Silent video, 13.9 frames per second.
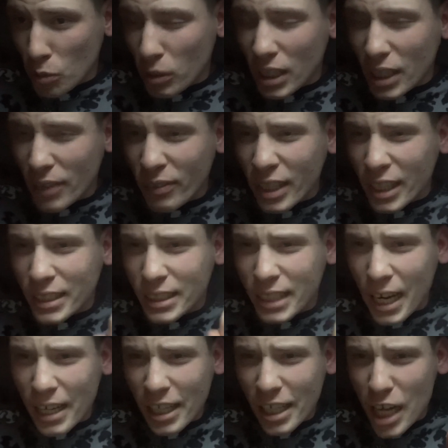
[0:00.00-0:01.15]
but even the
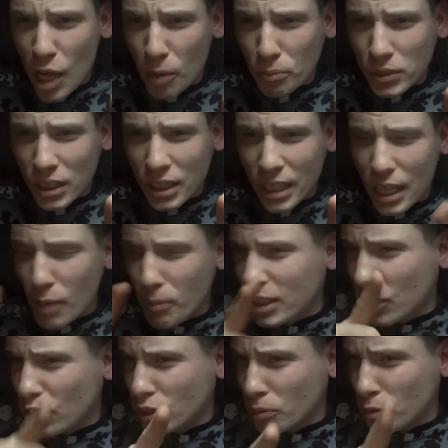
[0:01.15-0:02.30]
dating apps, okay, let me
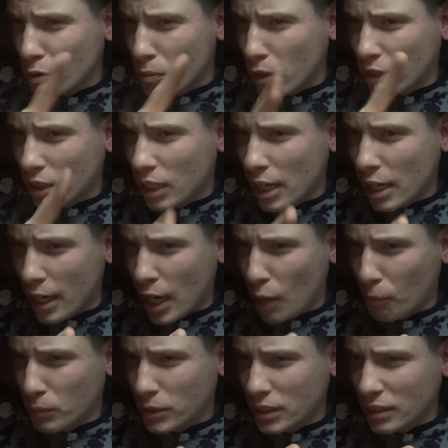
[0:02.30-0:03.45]
tell you something about dating
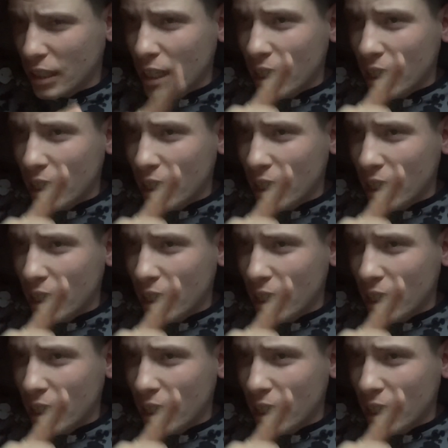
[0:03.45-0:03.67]
apps.